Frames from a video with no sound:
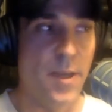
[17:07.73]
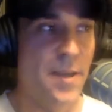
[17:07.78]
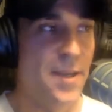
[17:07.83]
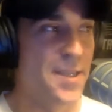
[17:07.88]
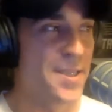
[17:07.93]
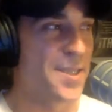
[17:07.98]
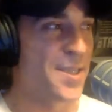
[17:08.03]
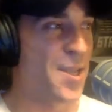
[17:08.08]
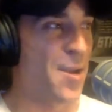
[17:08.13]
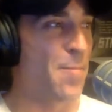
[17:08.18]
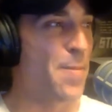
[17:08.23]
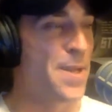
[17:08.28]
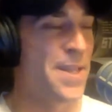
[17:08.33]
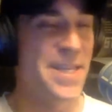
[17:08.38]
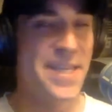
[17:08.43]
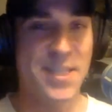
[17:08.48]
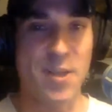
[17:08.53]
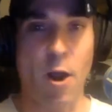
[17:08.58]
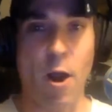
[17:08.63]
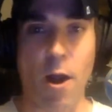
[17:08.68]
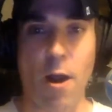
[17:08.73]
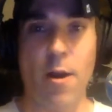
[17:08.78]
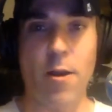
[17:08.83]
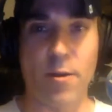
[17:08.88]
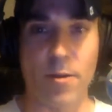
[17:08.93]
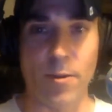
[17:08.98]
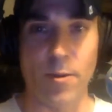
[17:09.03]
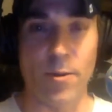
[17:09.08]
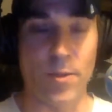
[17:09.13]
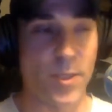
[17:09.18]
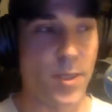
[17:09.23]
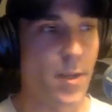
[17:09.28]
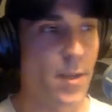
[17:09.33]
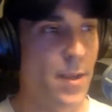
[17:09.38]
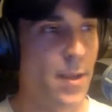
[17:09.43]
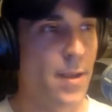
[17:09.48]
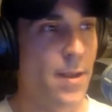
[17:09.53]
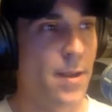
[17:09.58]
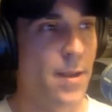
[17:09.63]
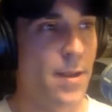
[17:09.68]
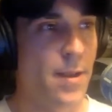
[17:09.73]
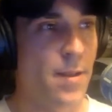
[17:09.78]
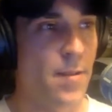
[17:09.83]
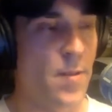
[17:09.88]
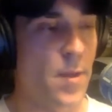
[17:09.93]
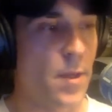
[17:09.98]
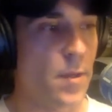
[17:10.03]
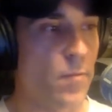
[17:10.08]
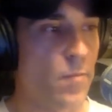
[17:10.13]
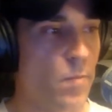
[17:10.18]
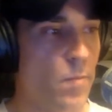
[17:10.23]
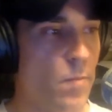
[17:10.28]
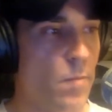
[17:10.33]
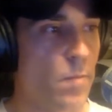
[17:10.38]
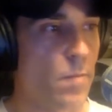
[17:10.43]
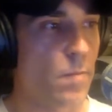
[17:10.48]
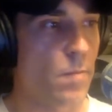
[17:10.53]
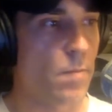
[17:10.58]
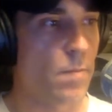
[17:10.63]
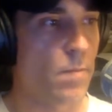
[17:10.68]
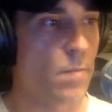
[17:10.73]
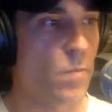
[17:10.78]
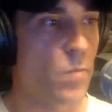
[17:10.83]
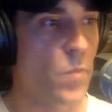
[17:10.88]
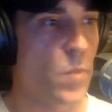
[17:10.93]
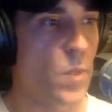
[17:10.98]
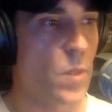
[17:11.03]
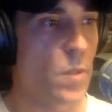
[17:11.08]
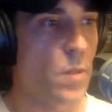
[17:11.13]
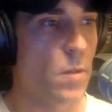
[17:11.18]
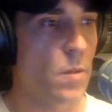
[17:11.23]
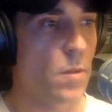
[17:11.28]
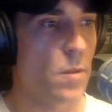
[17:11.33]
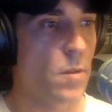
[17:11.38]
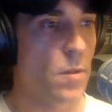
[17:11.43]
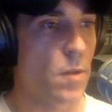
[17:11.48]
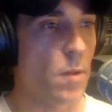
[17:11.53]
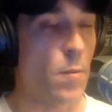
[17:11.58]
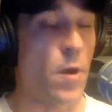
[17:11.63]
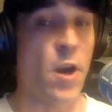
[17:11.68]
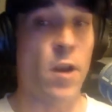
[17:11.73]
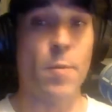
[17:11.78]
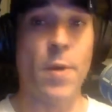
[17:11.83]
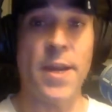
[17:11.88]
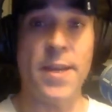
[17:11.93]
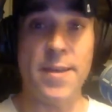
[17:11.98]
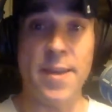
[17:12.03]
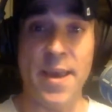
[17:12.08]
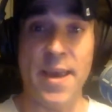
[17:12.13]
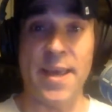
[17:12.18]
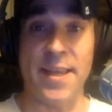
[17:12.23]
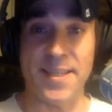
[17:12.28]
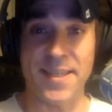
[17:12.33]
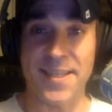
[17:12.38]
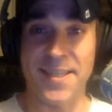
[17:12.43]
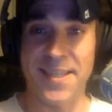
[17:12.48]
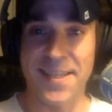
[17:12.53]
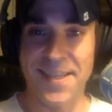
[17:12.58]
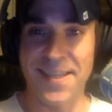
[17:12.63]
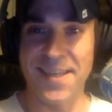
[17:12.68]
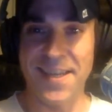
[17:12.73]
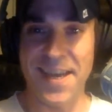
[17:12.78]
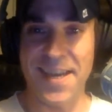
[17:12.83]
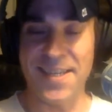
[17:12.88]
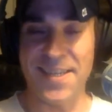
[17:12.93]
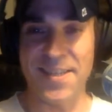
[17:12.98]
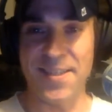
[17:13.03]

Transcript: some of these articles that come onto my desk, I should